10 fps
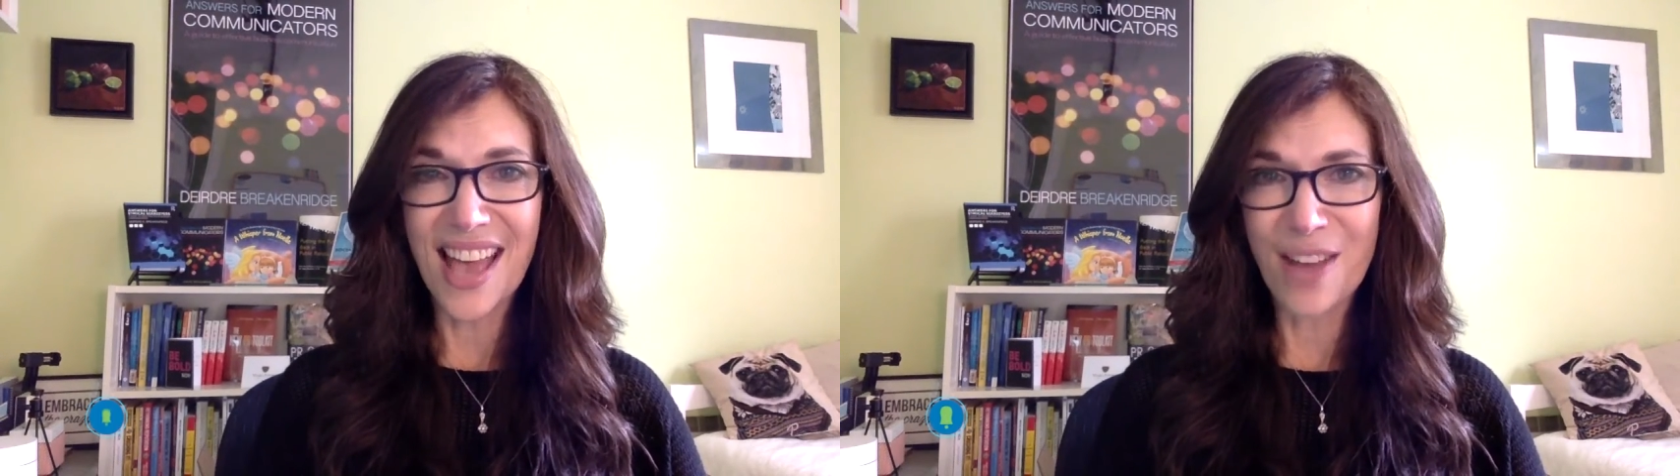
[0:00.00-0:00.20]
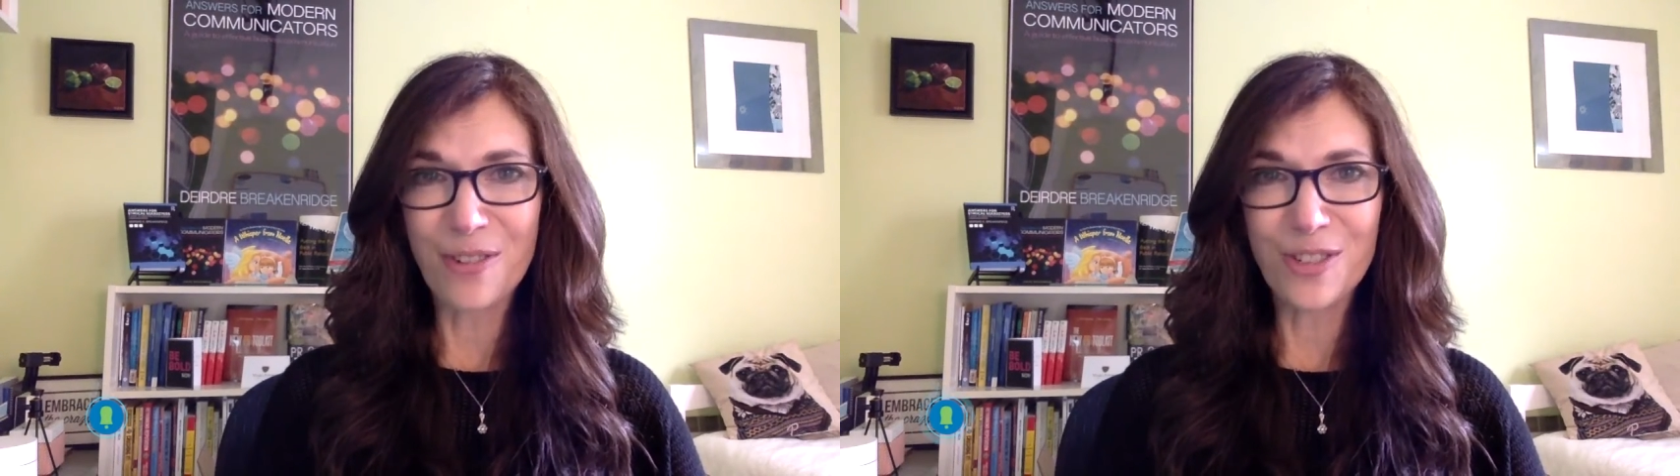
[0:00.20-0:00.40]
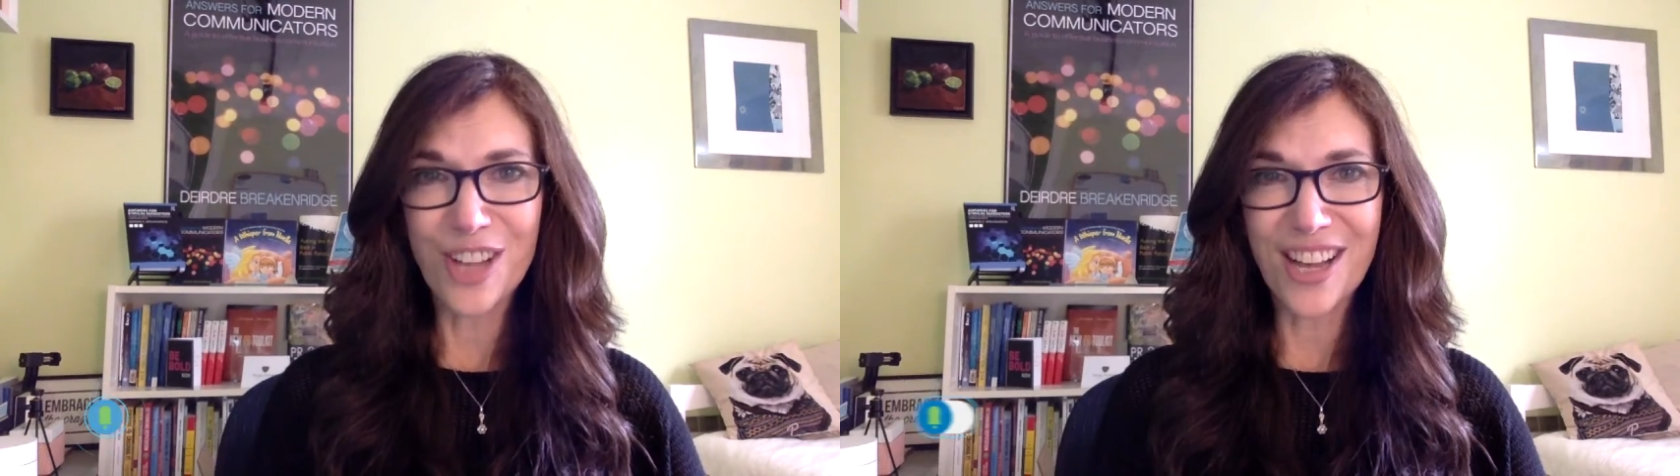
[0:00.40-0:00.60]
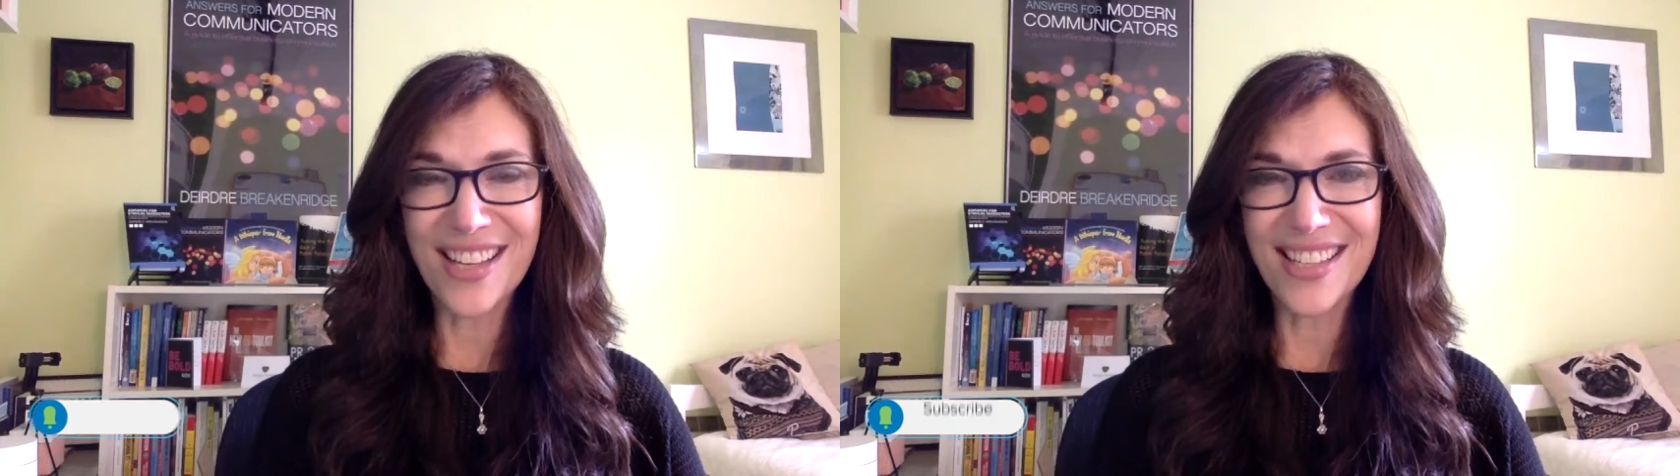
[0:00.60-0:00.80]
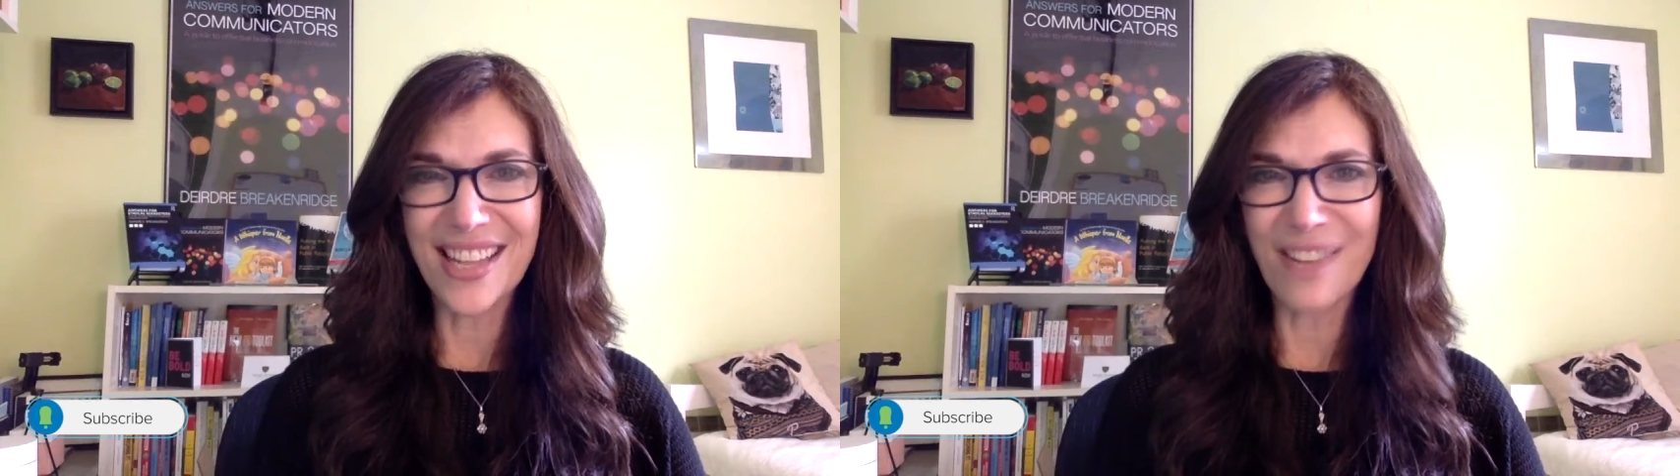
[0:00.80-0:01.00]

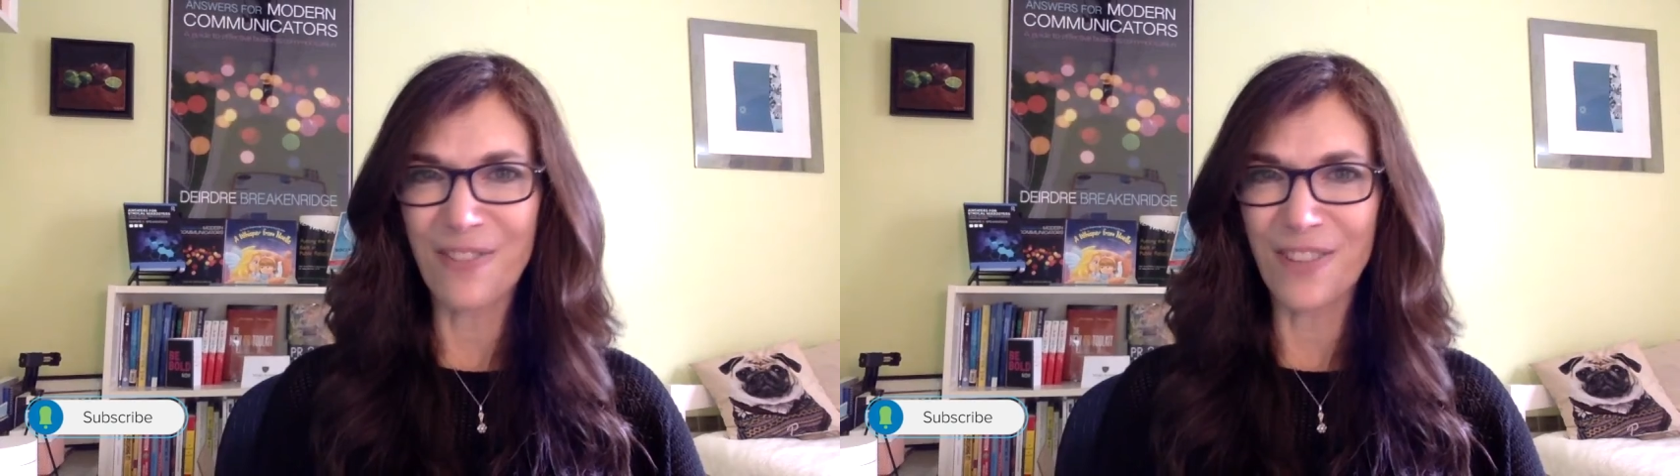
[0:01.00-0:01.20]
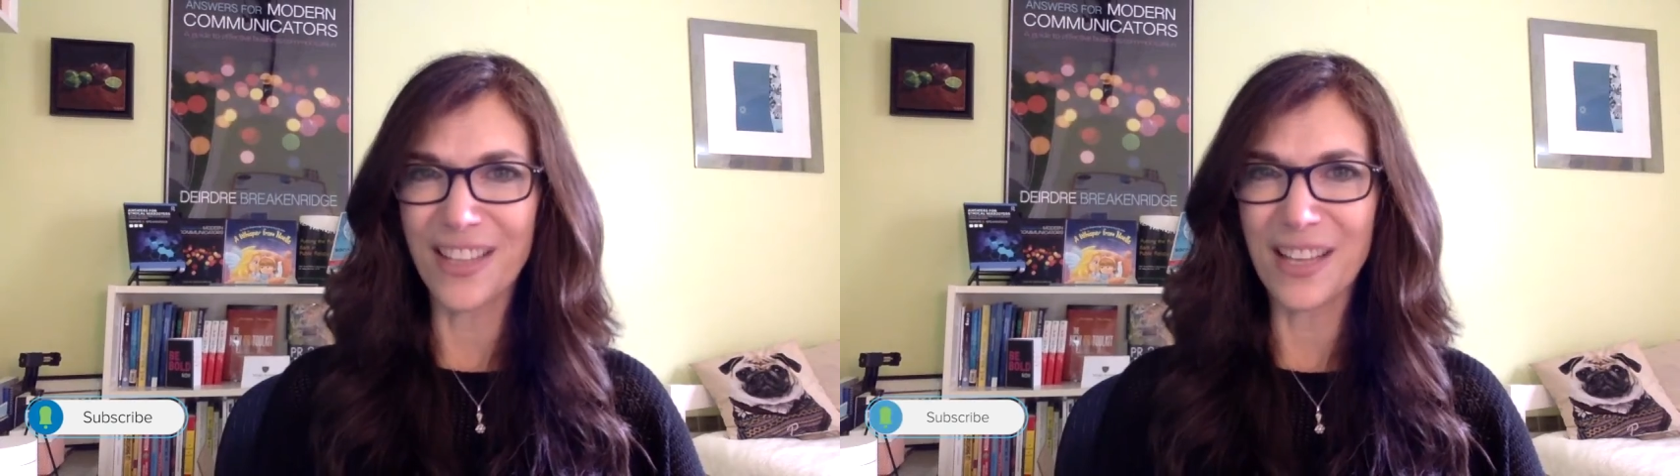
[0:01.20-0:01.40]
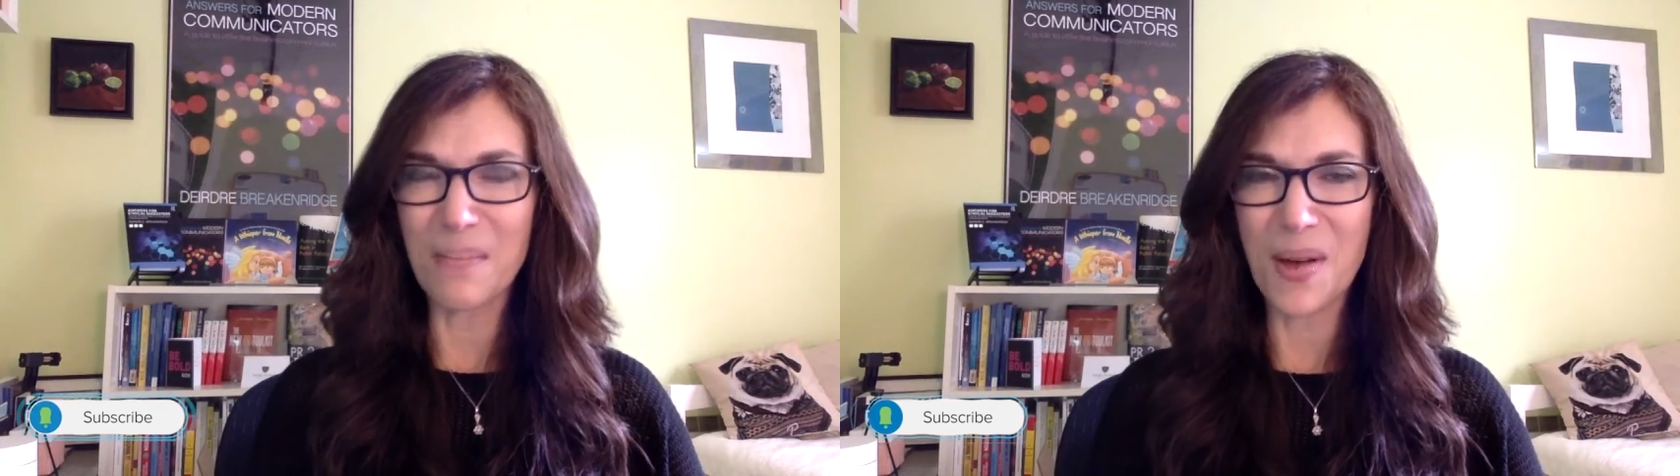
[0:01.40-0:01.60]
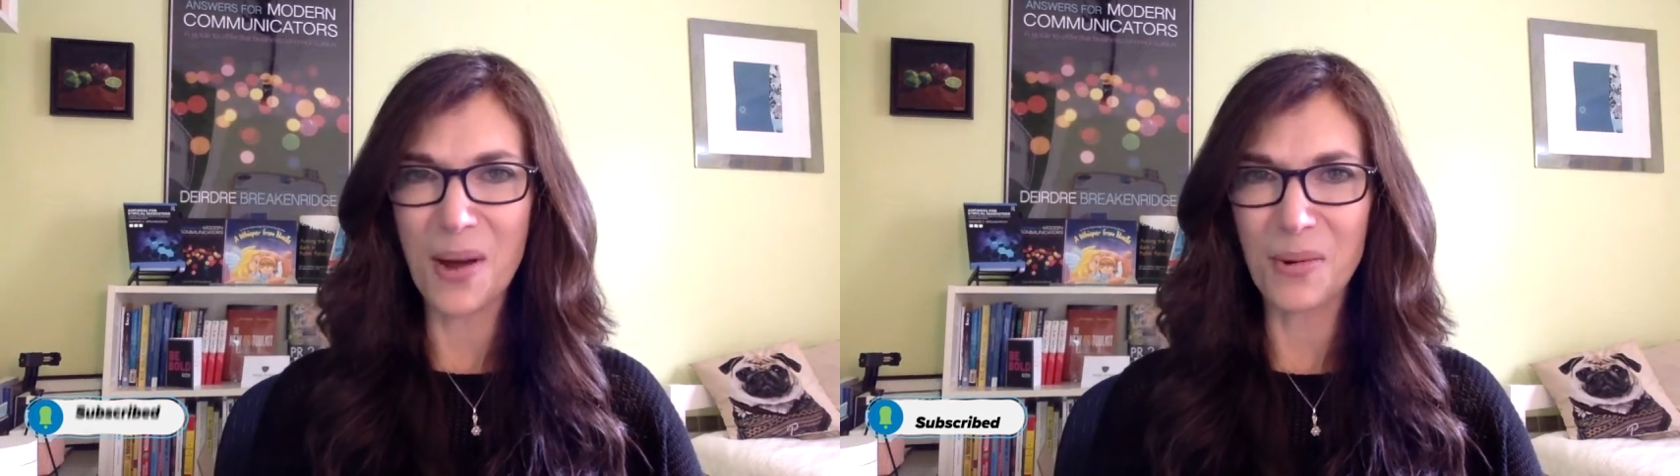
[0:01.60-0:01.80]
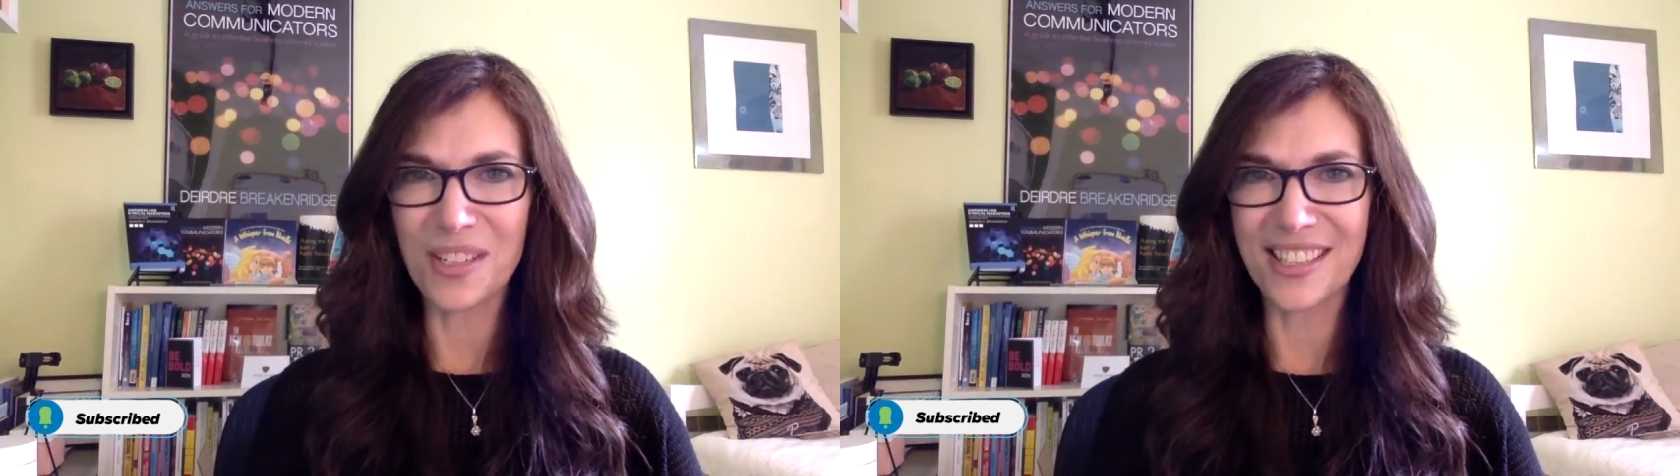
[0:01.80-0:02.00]
energized, and feeling
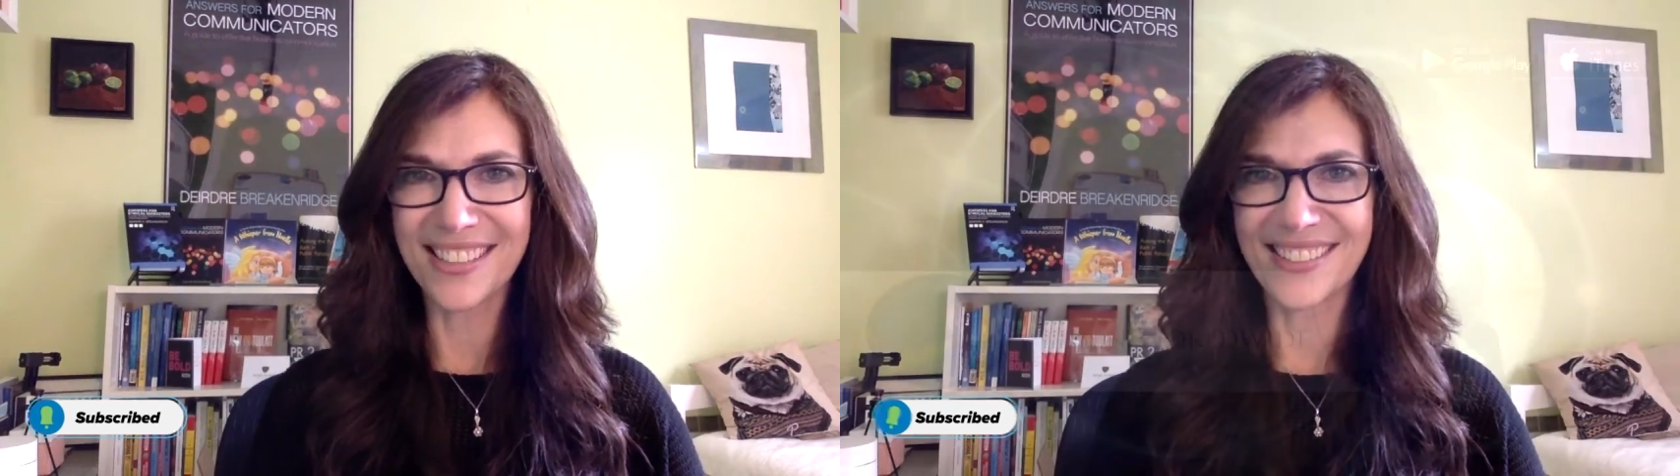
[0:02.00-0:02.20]
empowered.